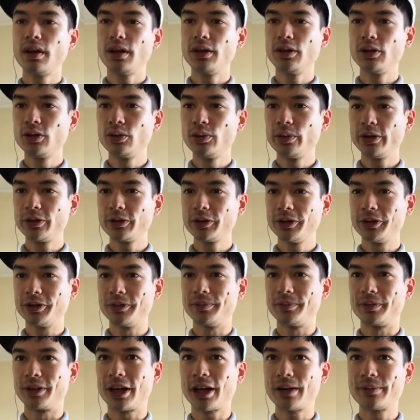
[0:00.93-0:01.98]
Hello,
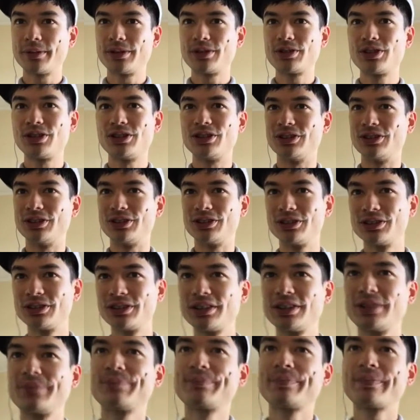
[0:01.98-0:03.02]
welcome, Cabbage here.
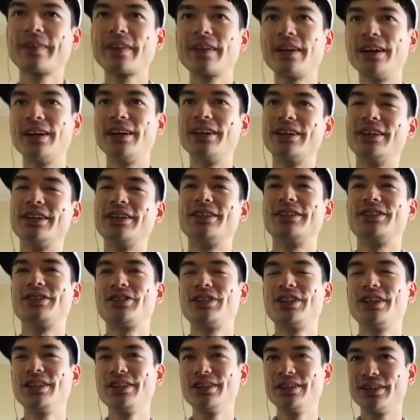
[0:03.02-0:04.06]
Uh,
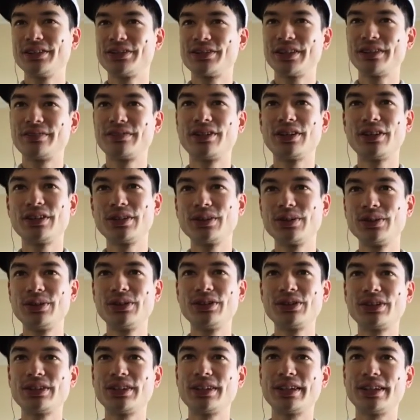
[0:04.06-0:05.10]
today let's have another
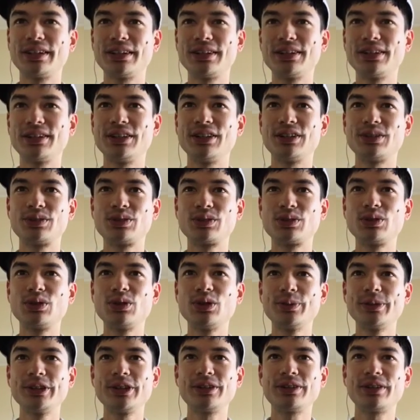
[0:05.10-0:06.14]
look at uh,
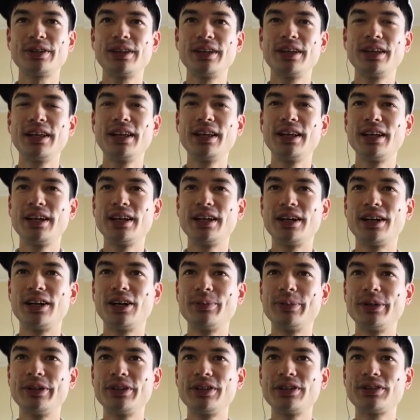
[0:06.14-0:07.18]
Tsukuyomi, uh,
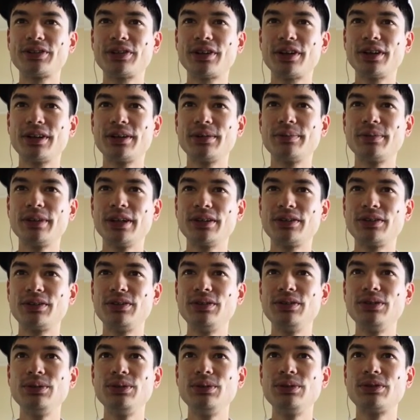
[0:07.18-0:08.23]
but this time let's
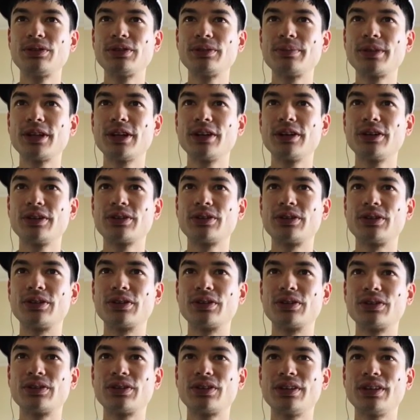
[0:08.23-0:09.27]
use some
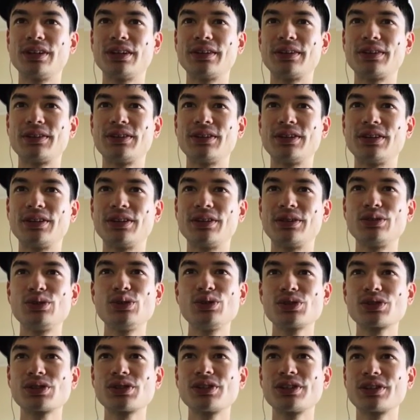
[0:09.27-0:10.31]
characters that uh,
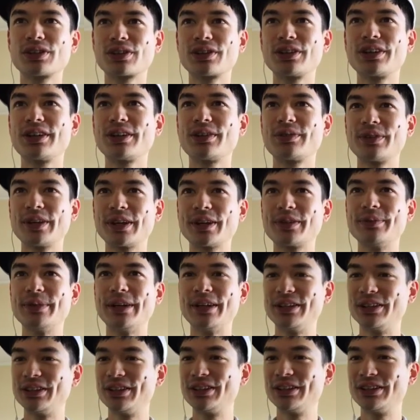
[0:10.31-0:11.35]
usually are not
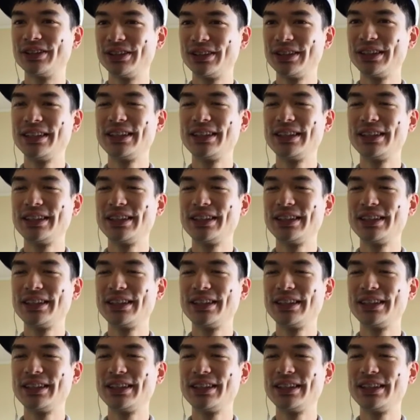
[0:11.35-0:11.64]
recommended.